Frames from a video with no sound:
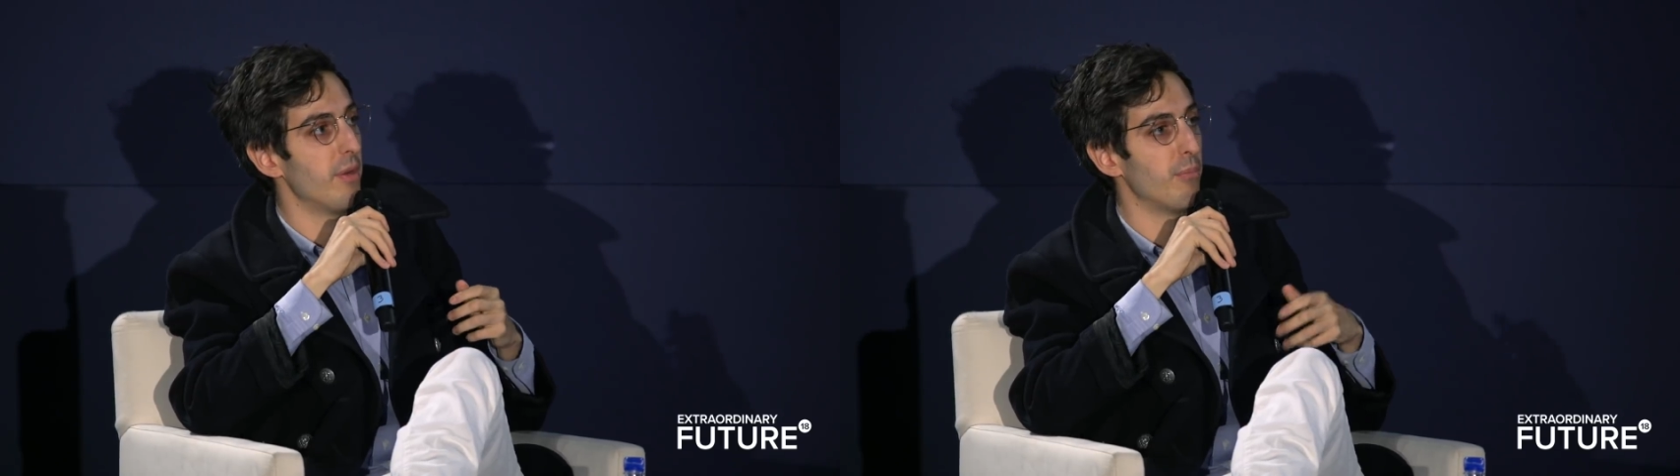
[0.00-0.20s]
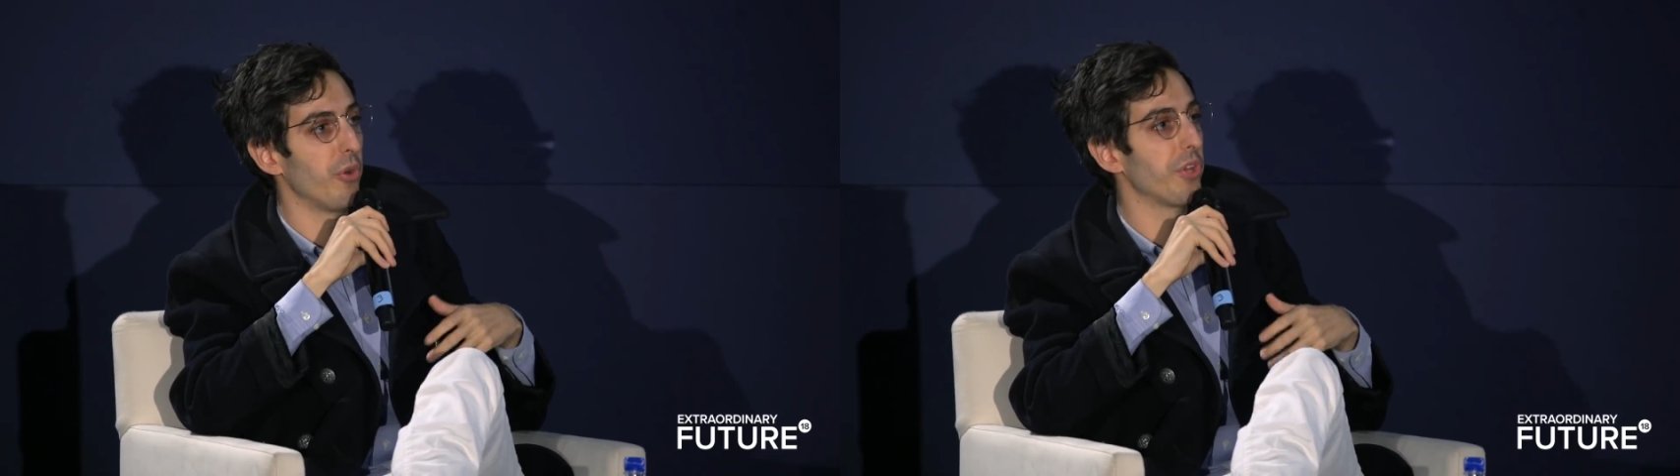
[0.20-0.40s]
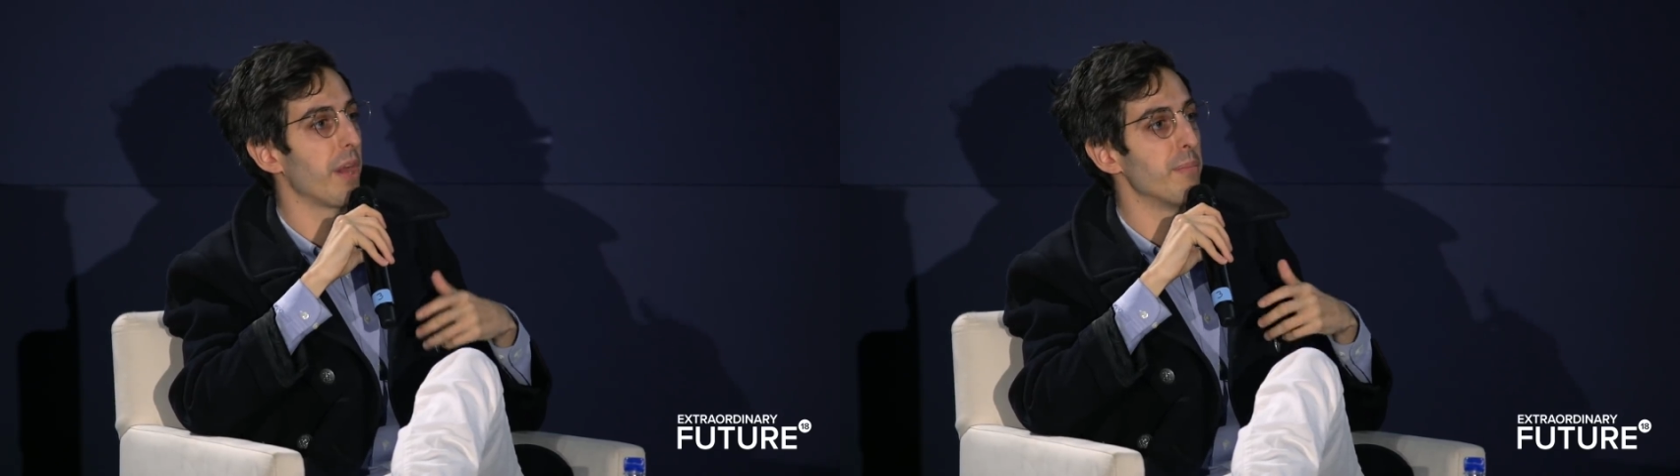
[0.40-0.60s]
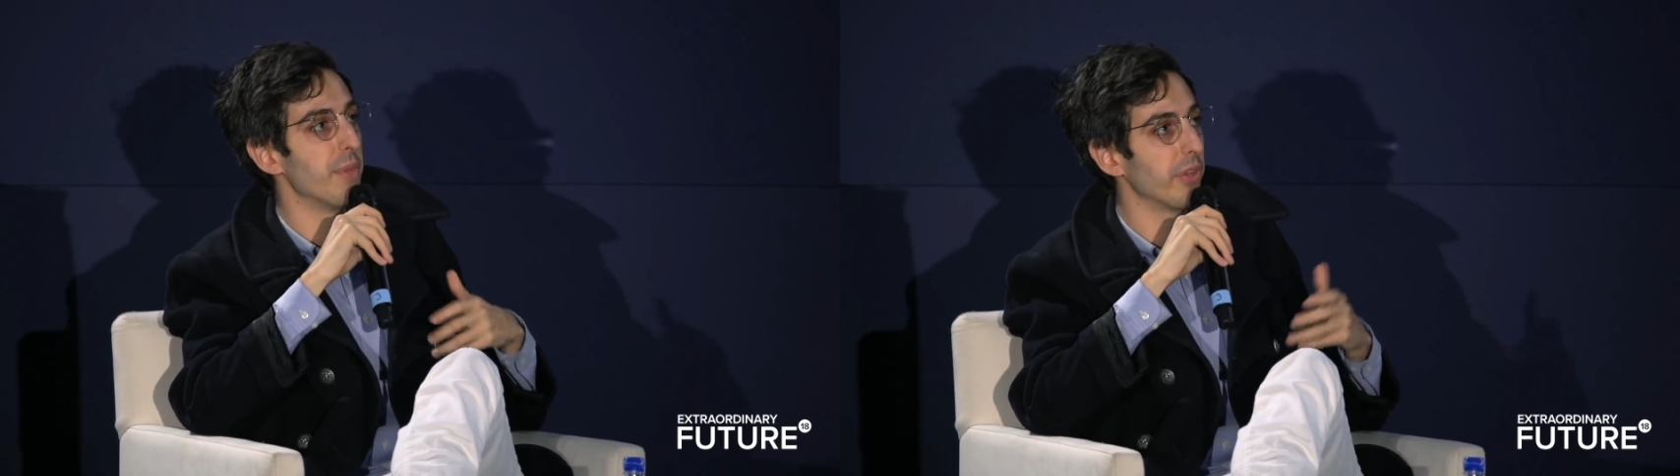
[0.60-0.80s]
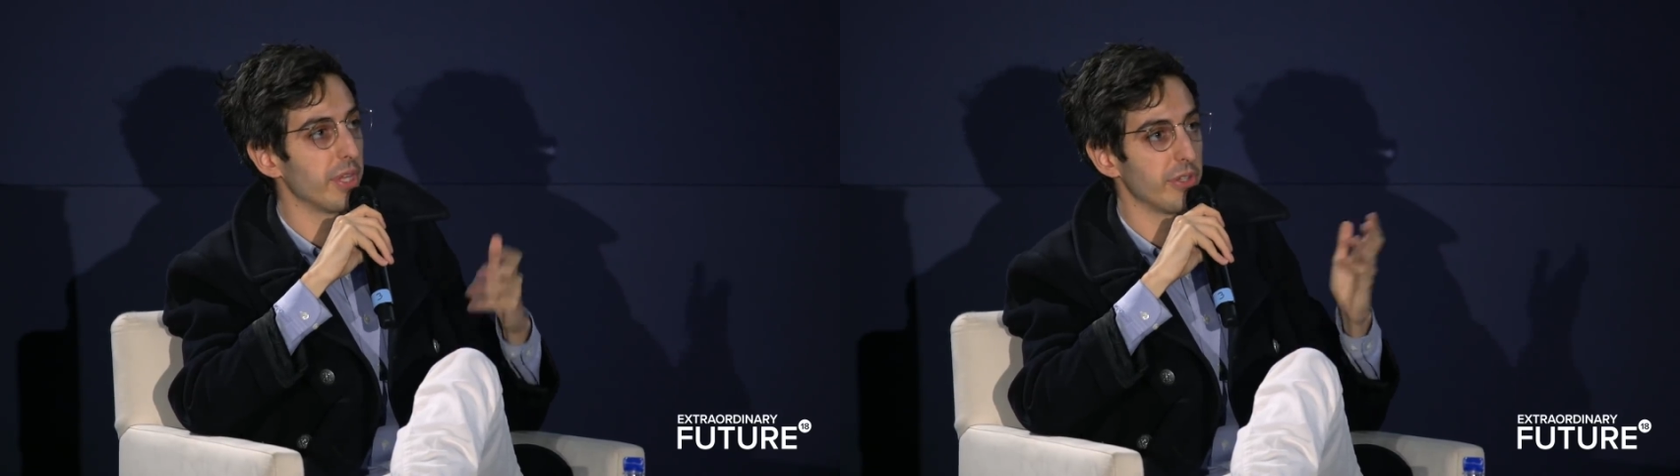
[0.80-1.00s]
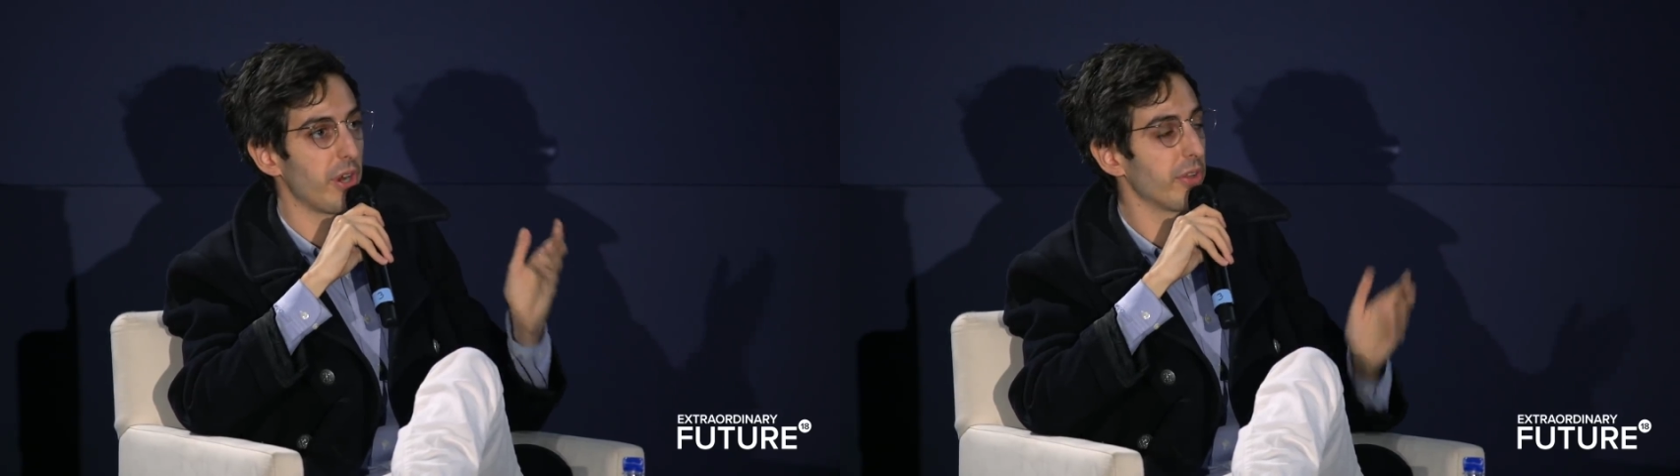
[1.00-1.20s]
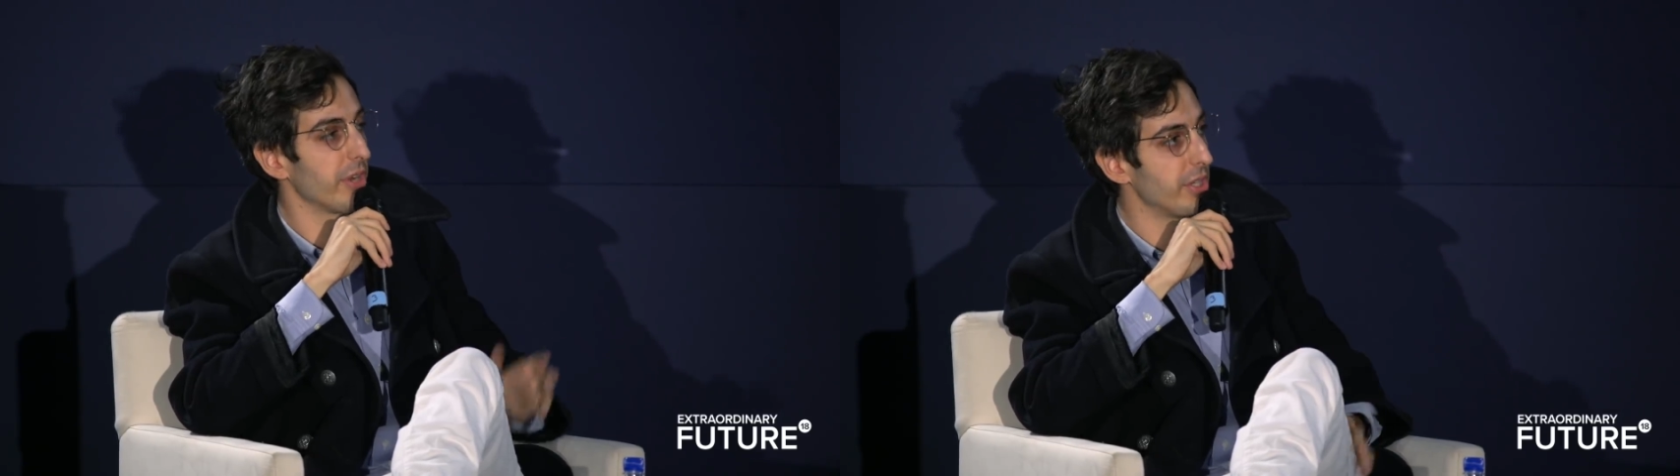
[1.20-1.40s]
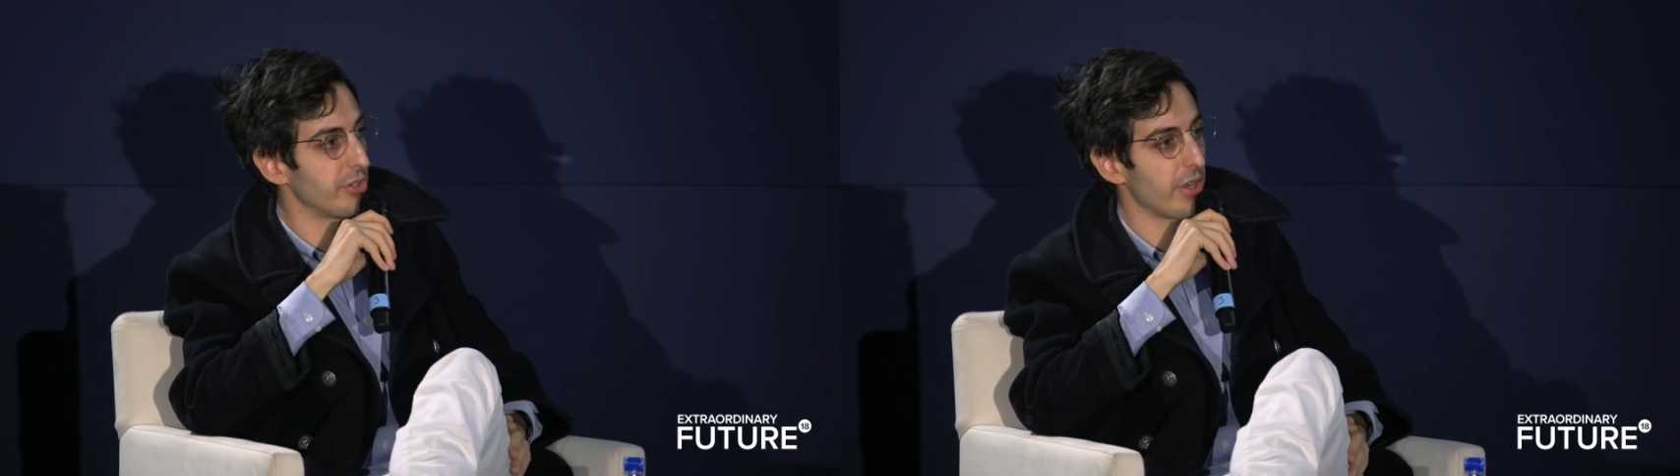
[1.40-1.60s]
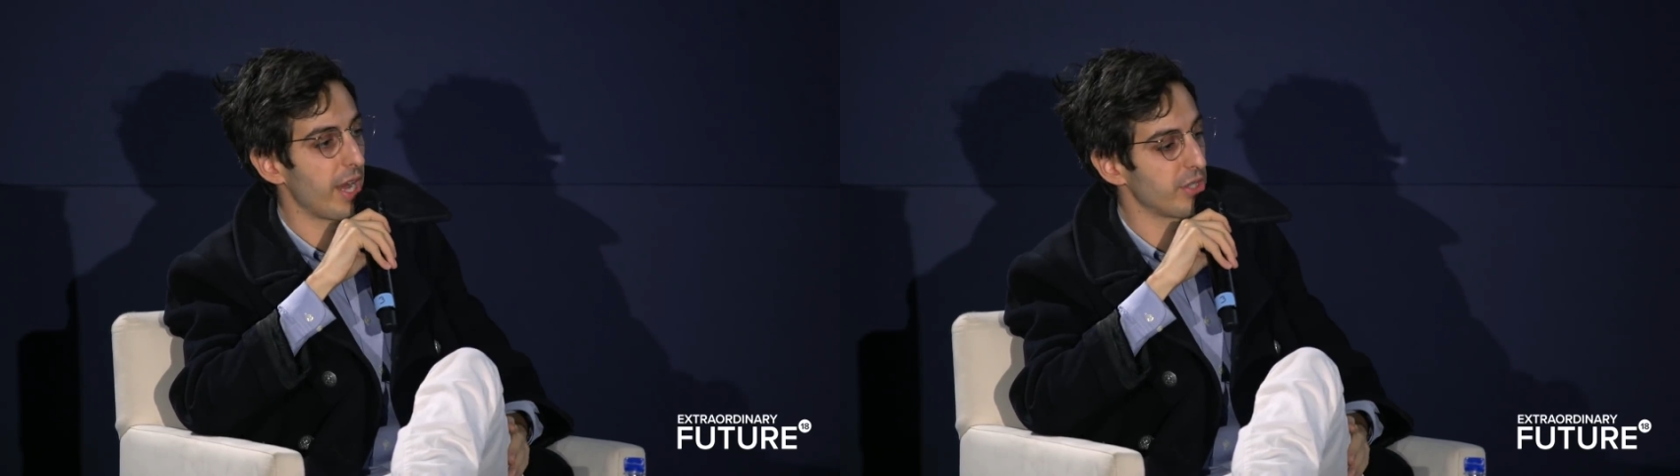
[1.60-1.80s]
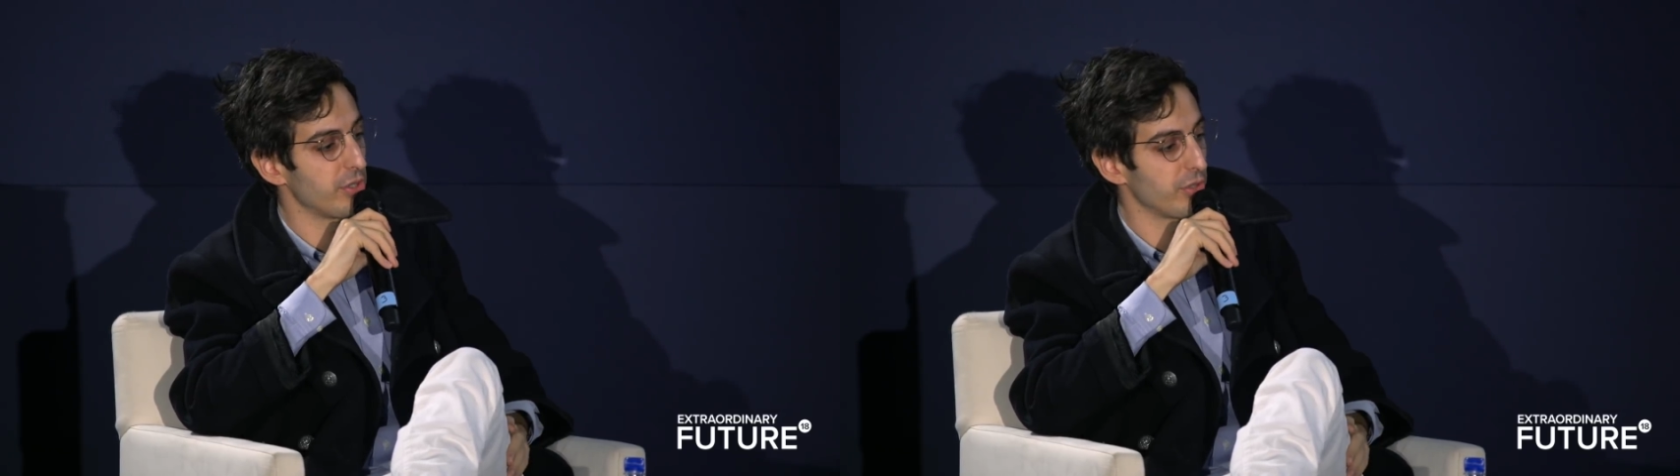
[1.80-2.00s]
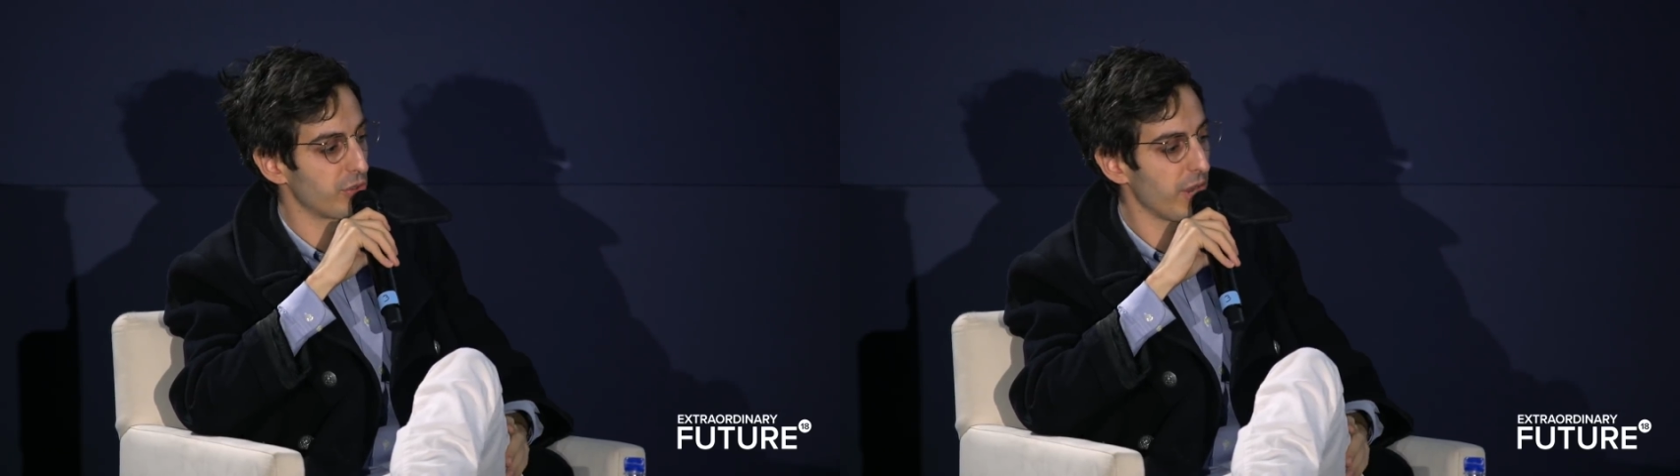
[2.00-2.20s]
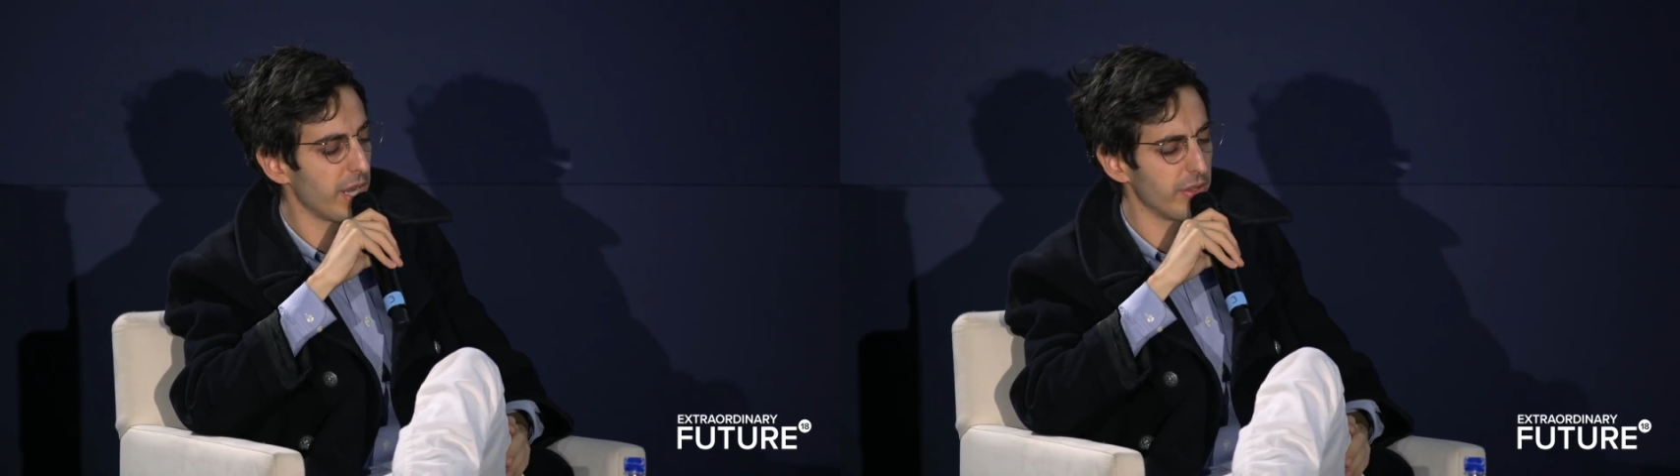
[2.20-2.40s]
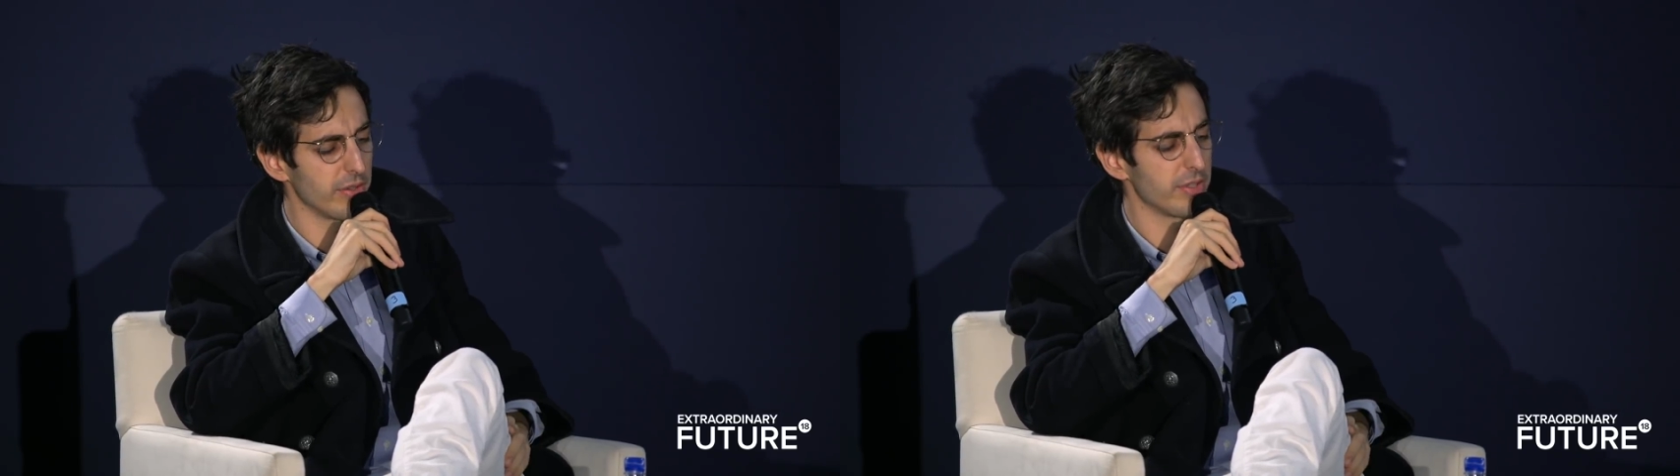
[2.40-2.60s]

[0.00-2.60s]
multi-million dollar international trade.